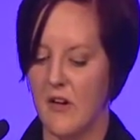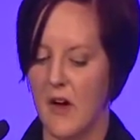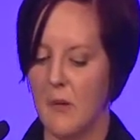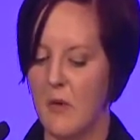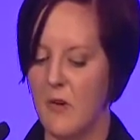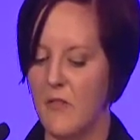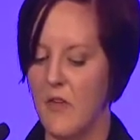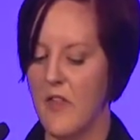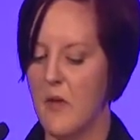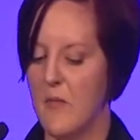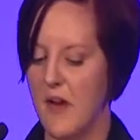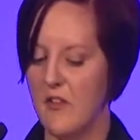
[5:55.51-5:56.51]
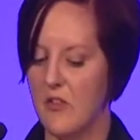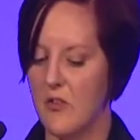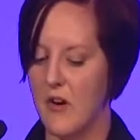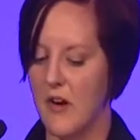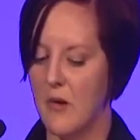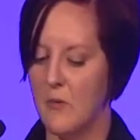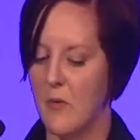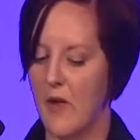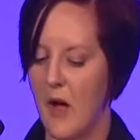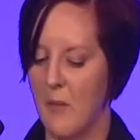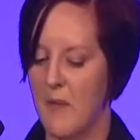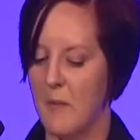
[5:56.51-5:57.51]
I'm hopeful that my story will
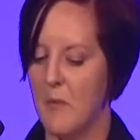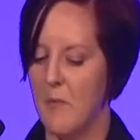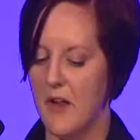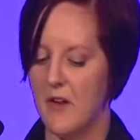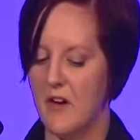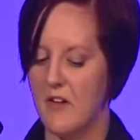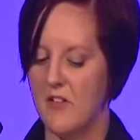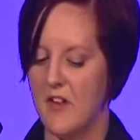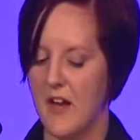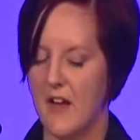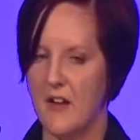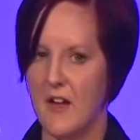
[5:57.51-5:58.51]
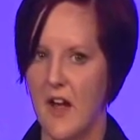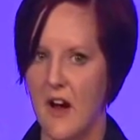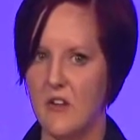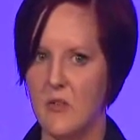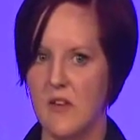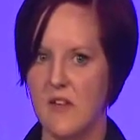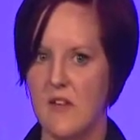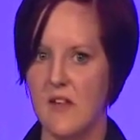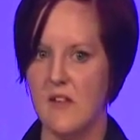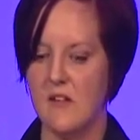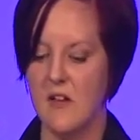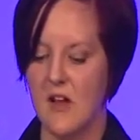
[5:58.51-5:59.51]
help them to better understand how to
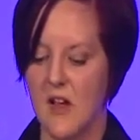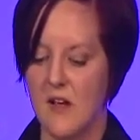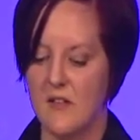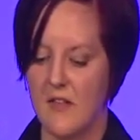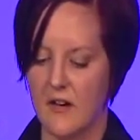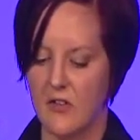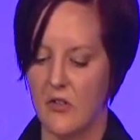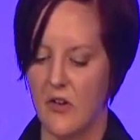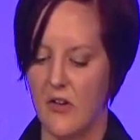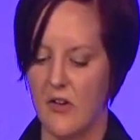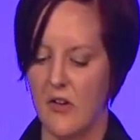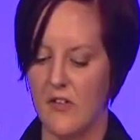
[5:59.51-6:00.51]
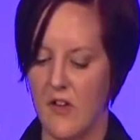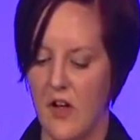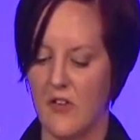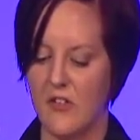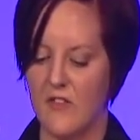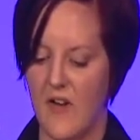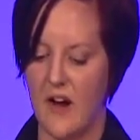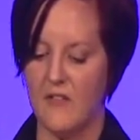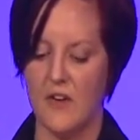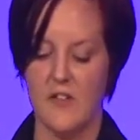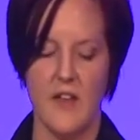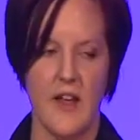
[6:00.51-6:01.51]
assist sexual assault
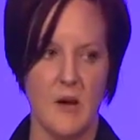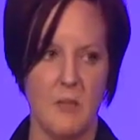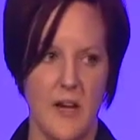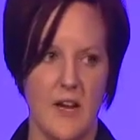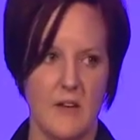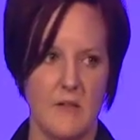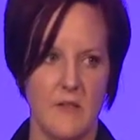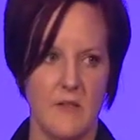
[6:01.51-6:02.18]
survivors like me.